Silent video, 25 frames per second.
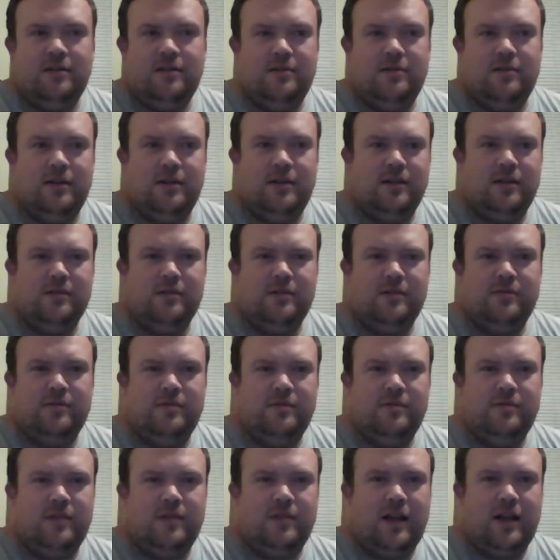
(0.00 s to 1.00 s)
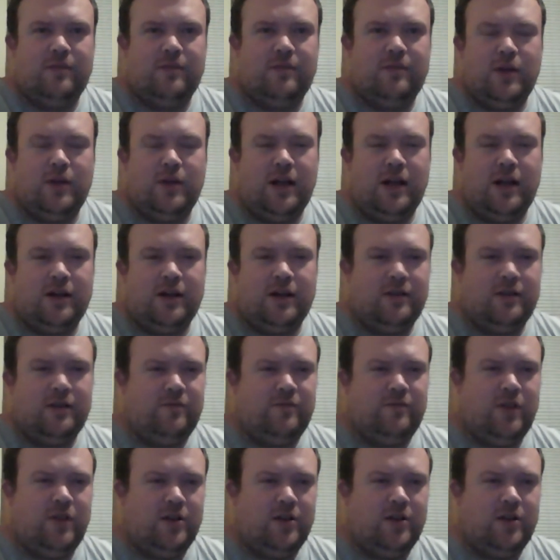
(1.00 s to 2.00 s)
and I, well, I
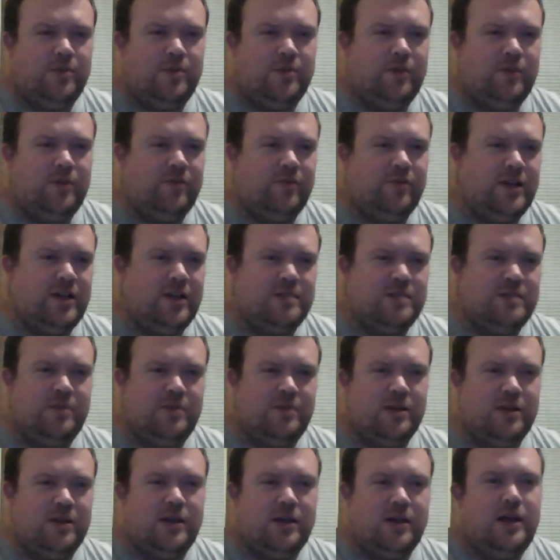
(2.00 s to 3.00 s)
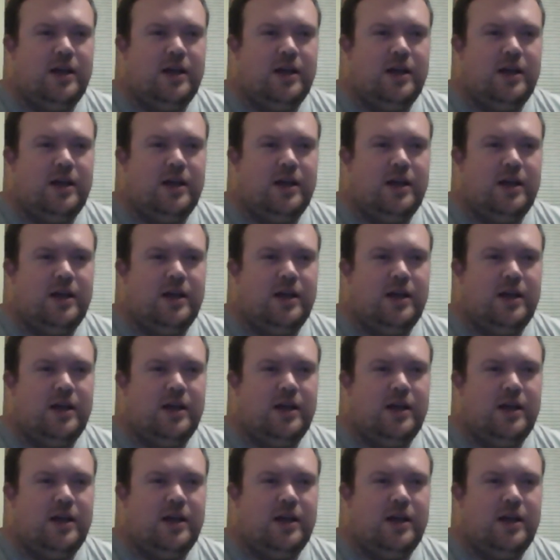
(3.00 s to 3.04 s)
follow him on Facebook.